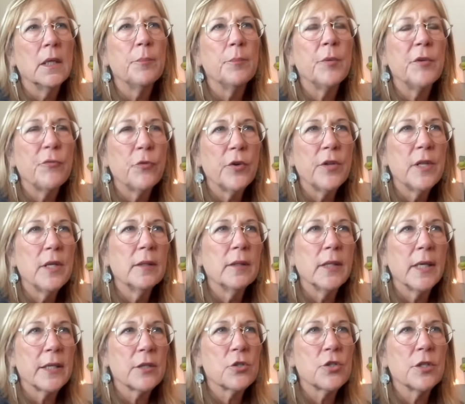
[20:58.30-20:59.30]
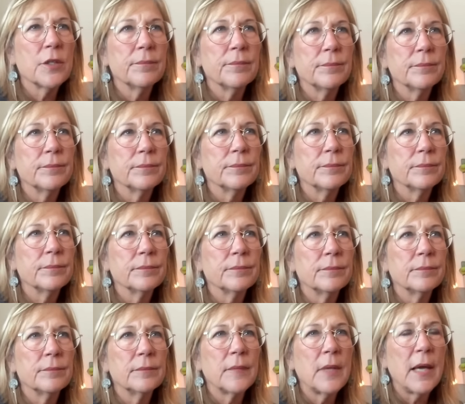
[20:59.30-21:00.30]
before the election.
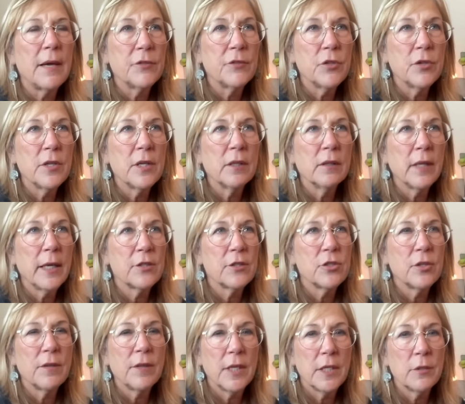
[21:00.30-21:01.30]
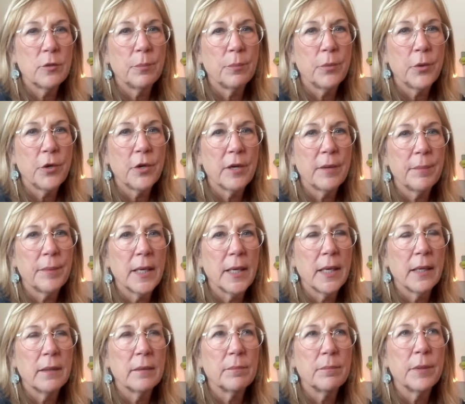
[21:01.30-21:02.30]
After the election, things will perk up
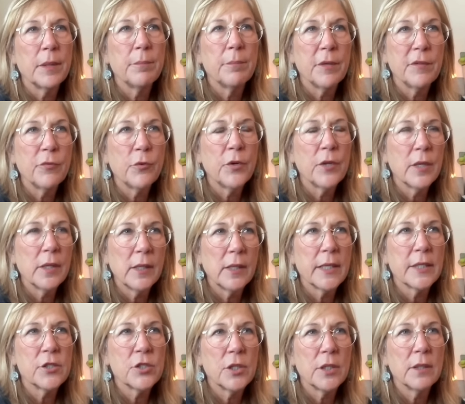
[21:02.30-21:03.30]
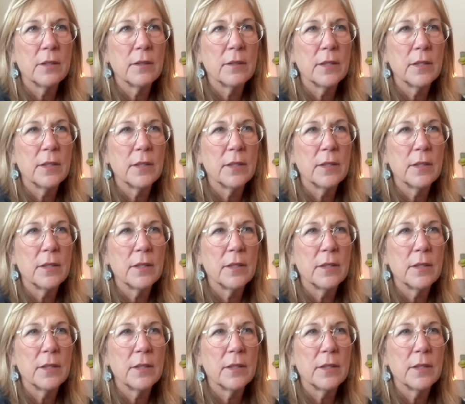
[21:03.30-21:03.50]
again. But before the election,